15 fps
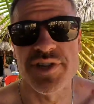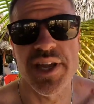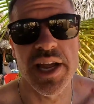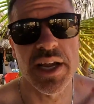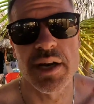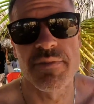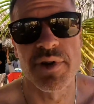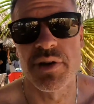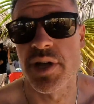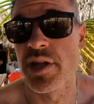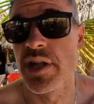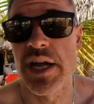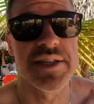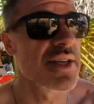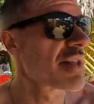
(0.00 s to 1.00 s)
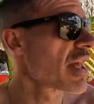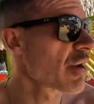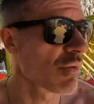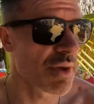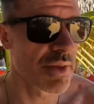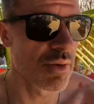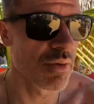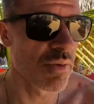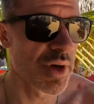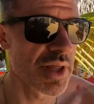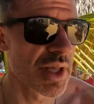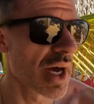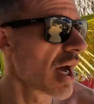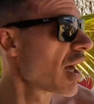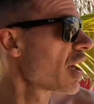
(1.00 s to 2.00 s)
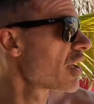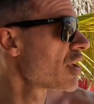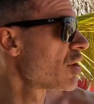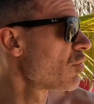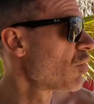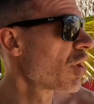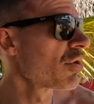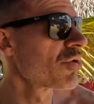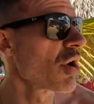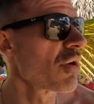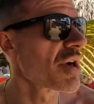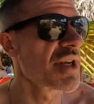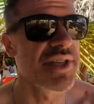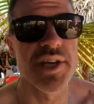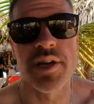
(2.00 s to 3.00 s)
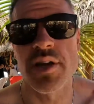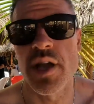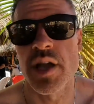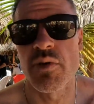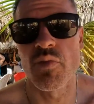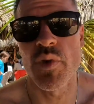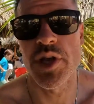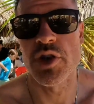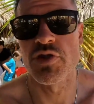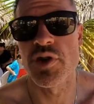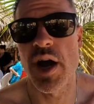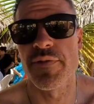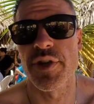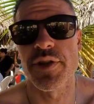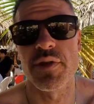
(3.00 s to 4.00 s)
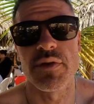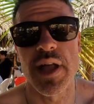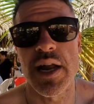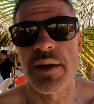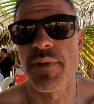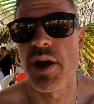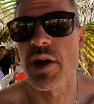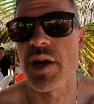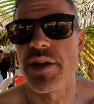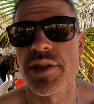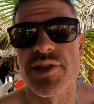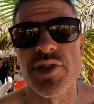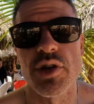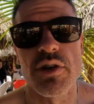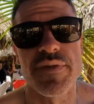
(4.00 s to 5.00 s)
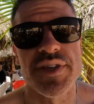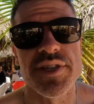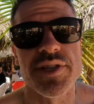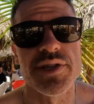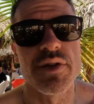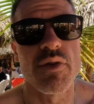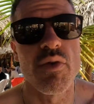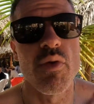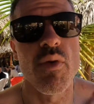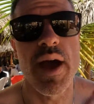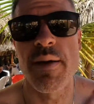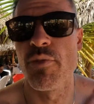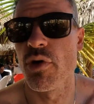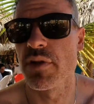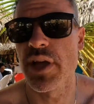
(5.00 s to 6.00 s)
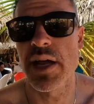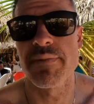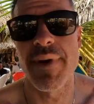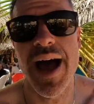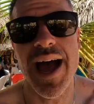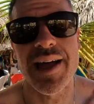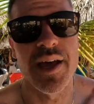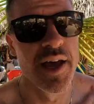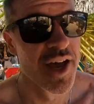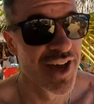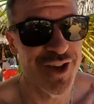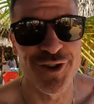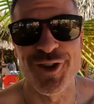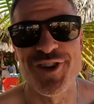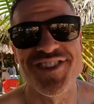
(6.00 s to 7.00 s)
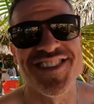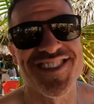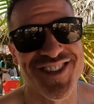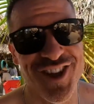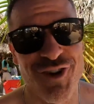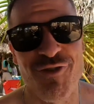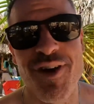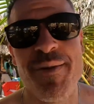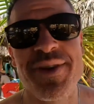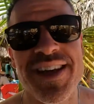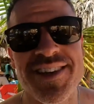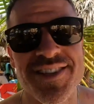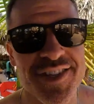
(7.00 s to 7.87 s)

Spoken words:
taking a million. That's the thing with you will notice when you're traveling through Latin America, the service is way more laid back. You'll notice this in the Caribbean